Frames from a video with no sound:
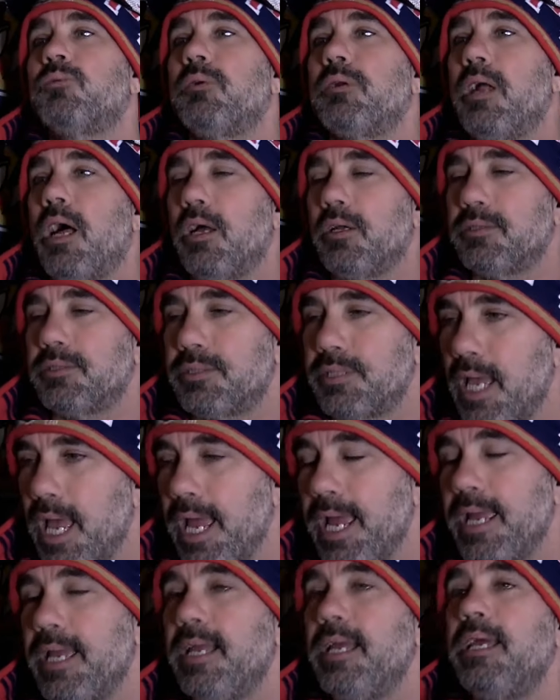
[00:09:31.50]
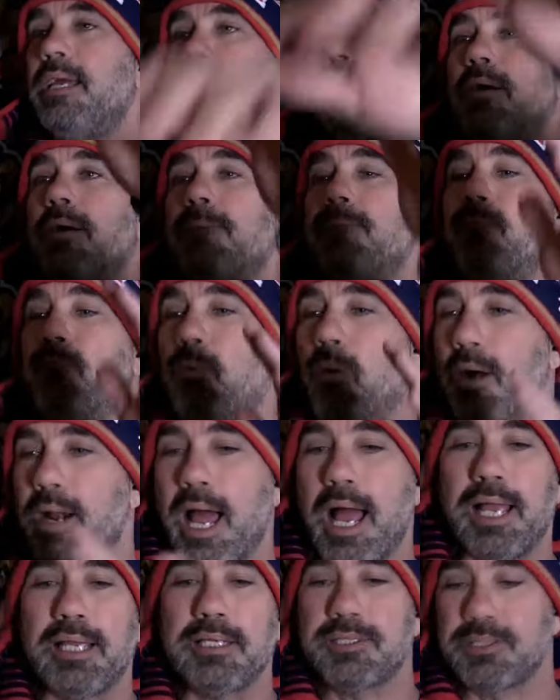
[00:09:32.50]
what I'll say. What
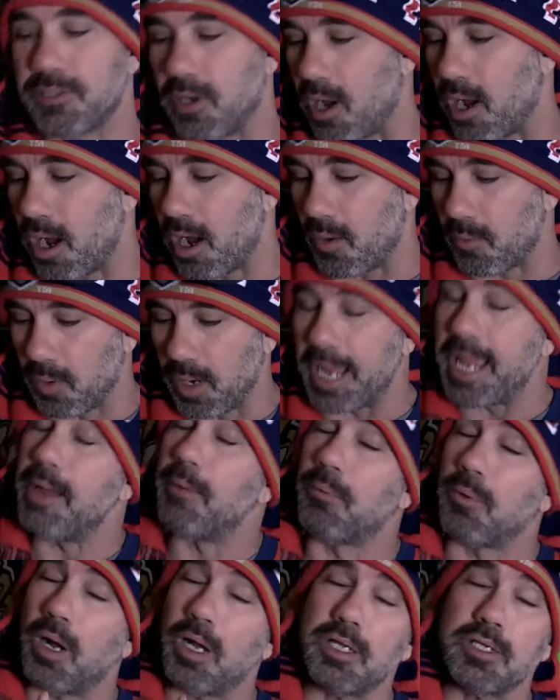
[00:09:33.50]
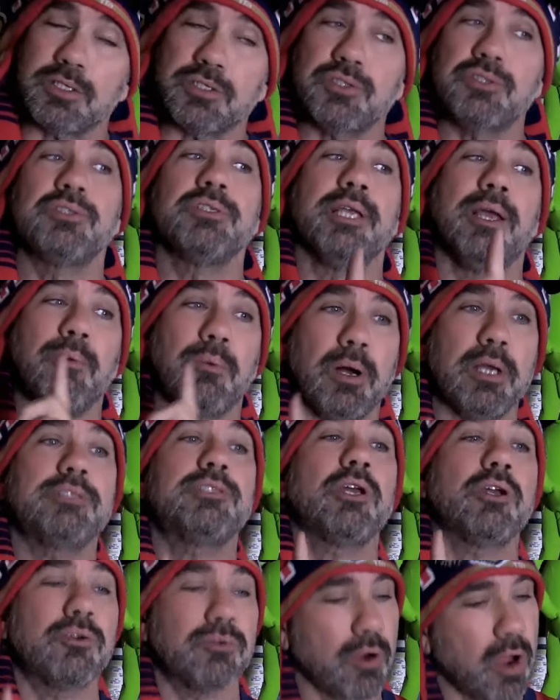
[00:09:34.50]
I saw, it was
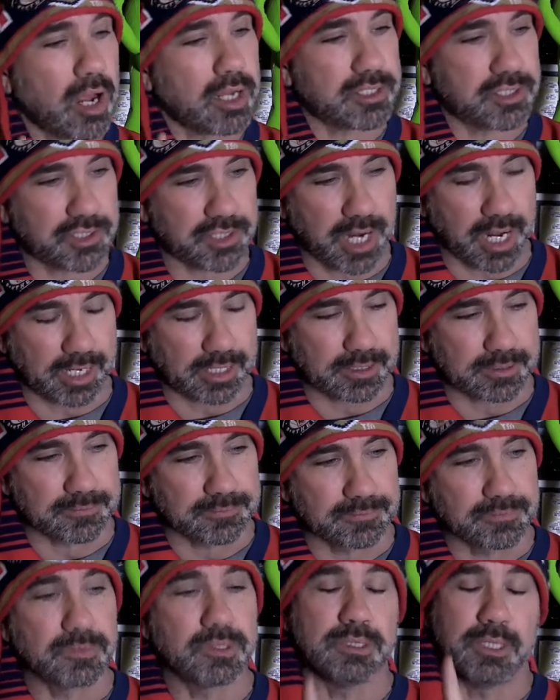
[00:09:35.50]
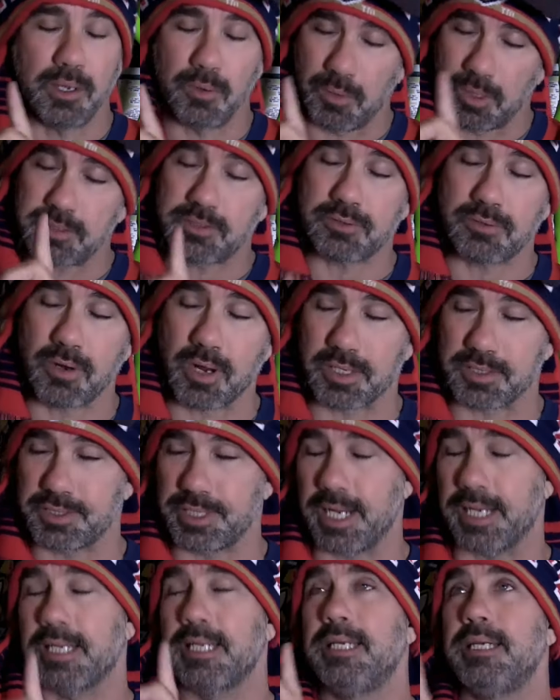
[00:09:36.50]
a cross check.
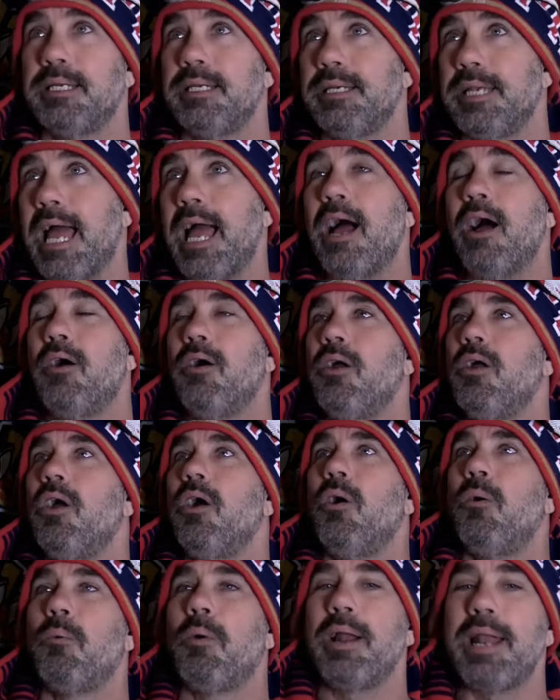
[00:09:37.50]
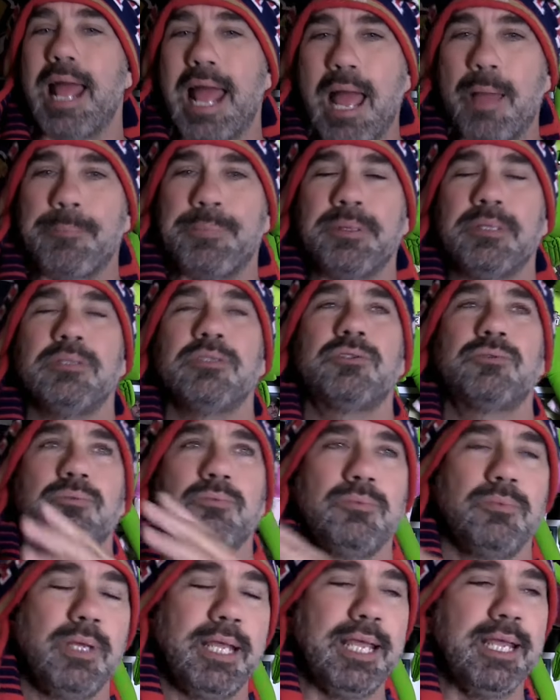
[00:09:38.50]
Now, what happens
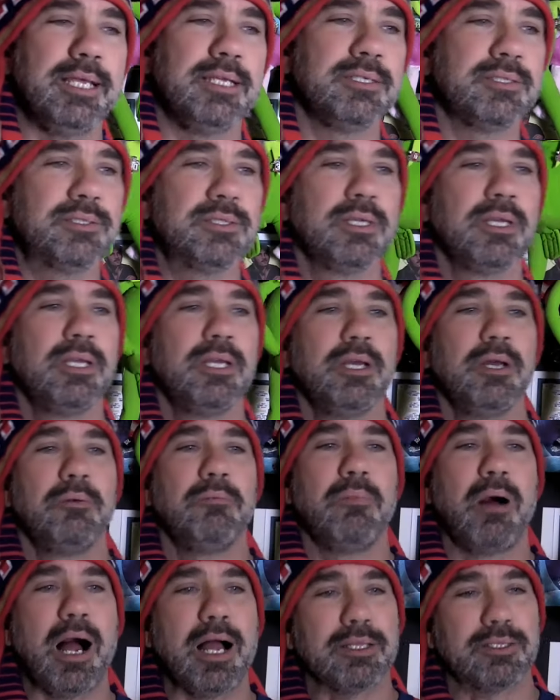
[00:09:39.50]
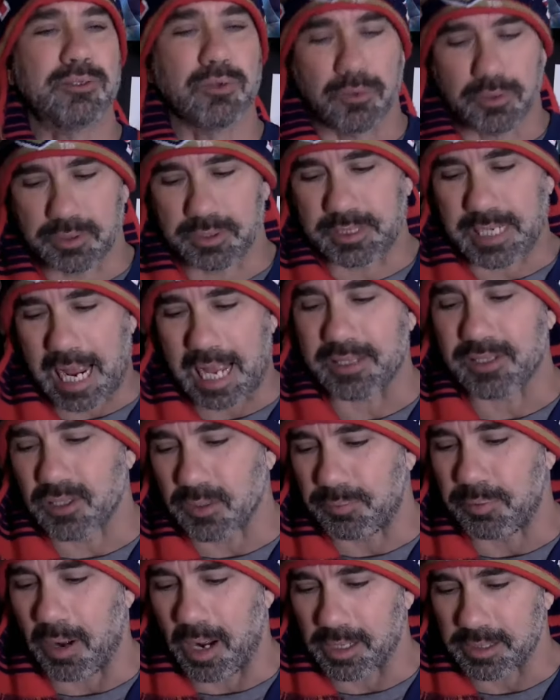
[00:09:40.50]
is Montour's got the
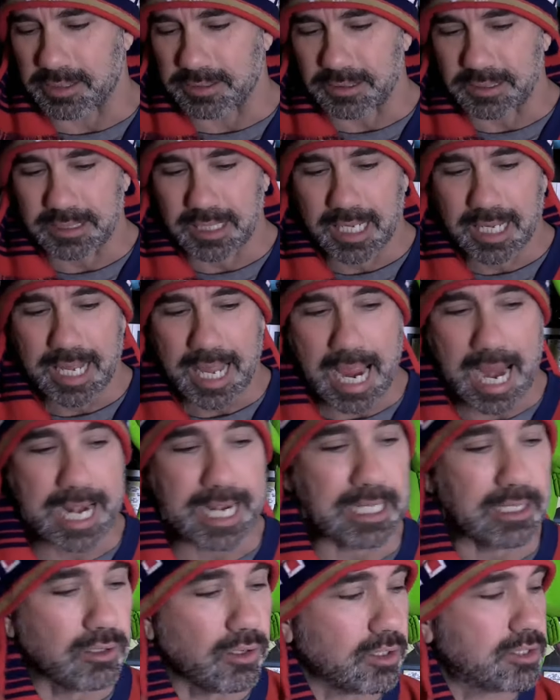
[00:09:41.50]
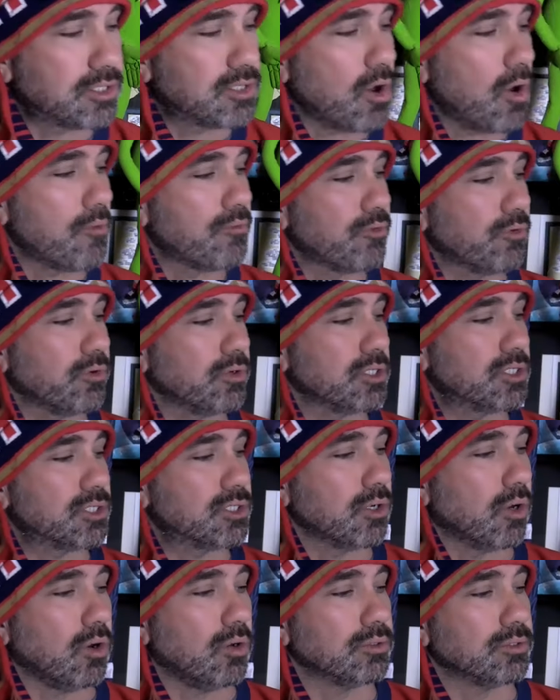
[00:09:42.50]
puck, and he looks over his
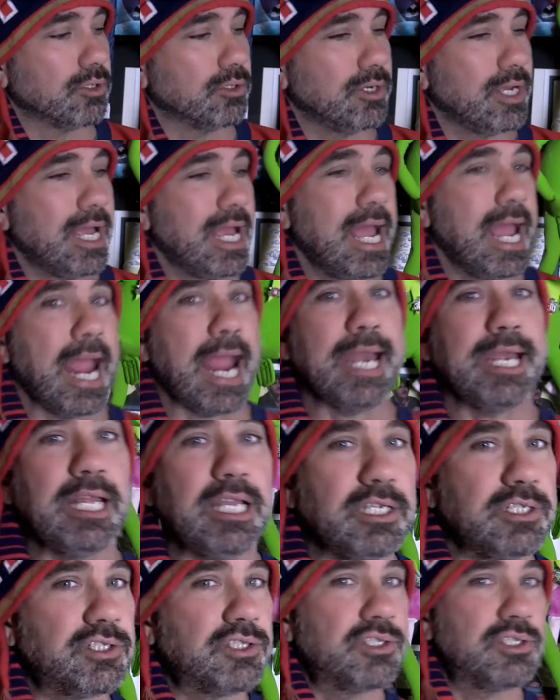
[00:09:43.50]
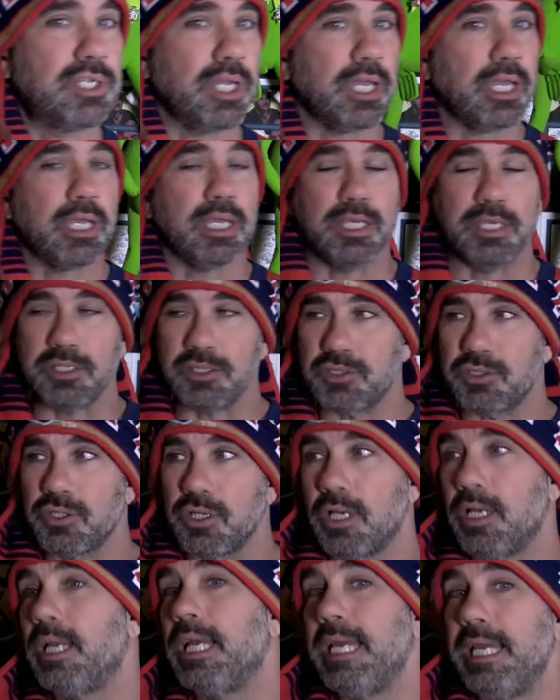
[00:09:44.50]
shoulder, and he
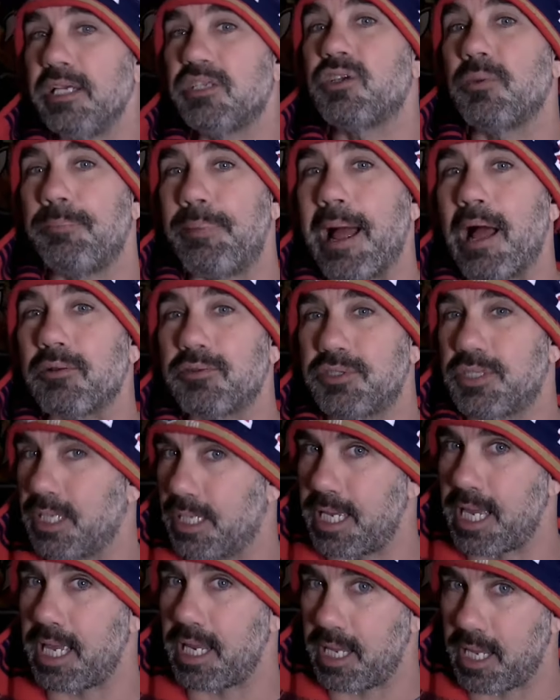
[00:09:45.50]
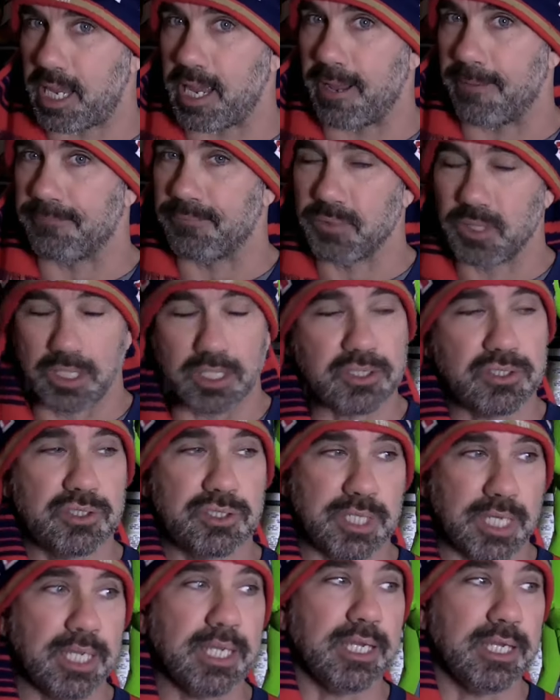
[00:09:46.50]
sees he's about to get hit. He
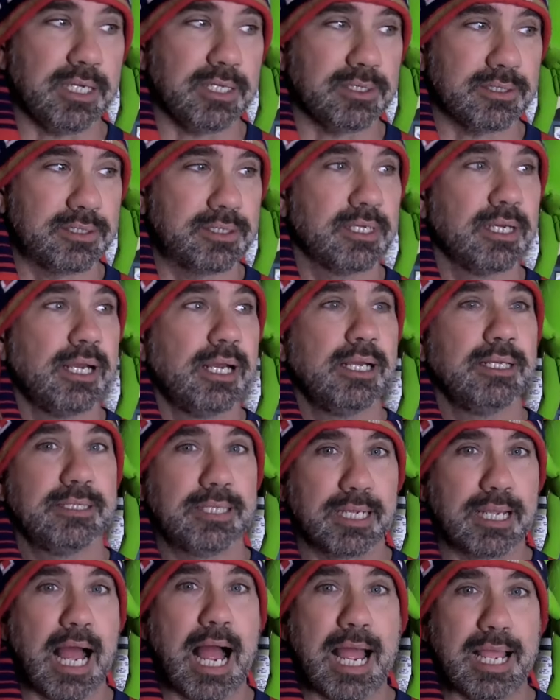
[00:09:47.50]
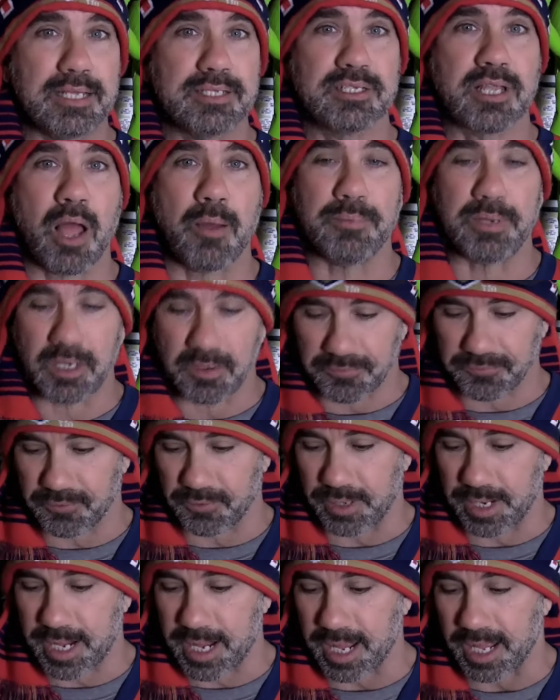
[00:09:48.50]
sees the guy is coming in
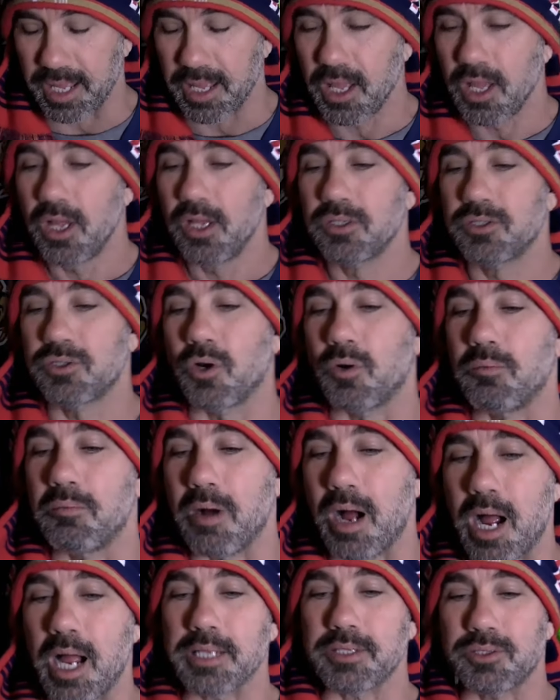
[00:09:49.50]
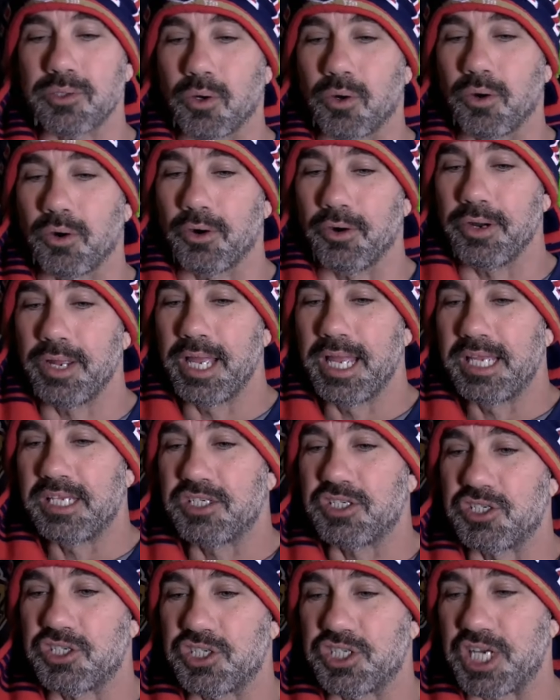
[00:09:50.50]
for the hit. So Montour
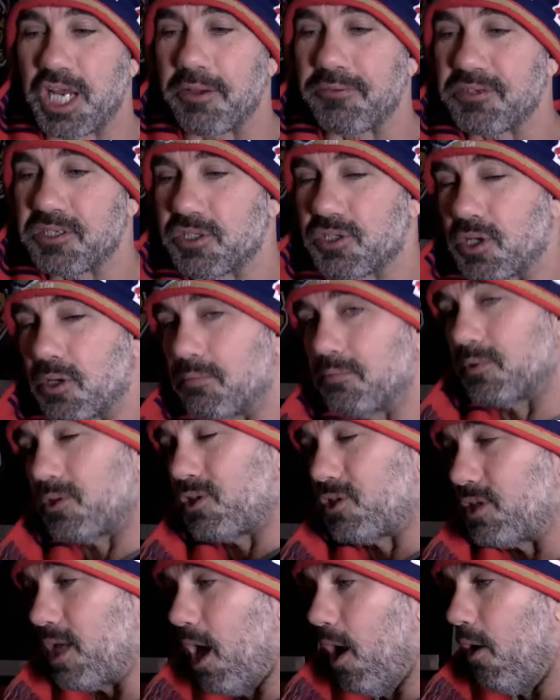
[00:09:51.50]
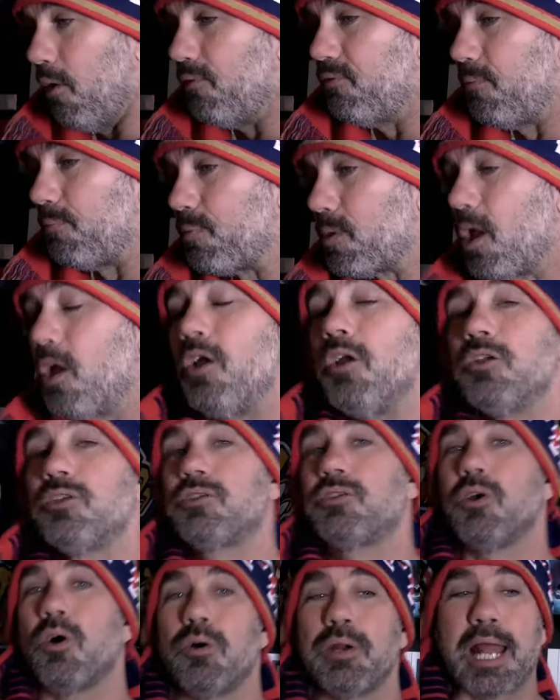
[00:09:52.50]
shifts himself
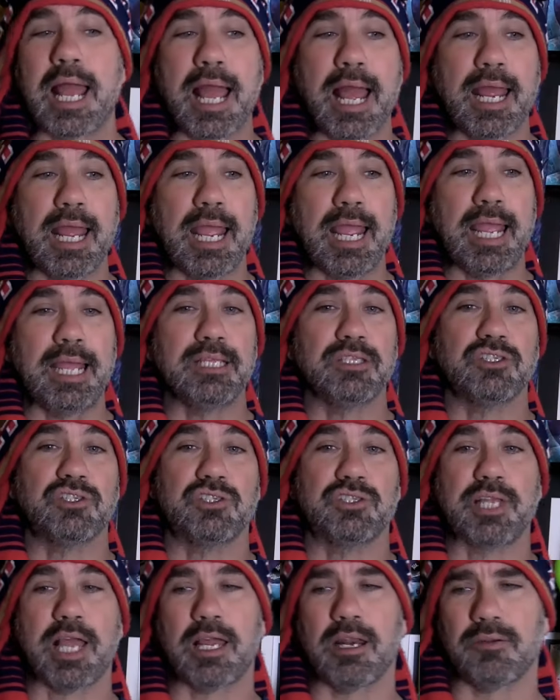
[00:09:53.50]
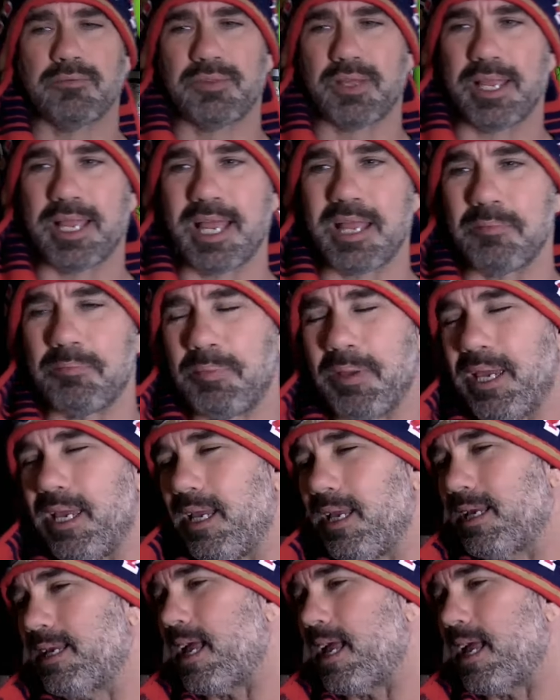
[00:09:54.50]
so that instead of the hit being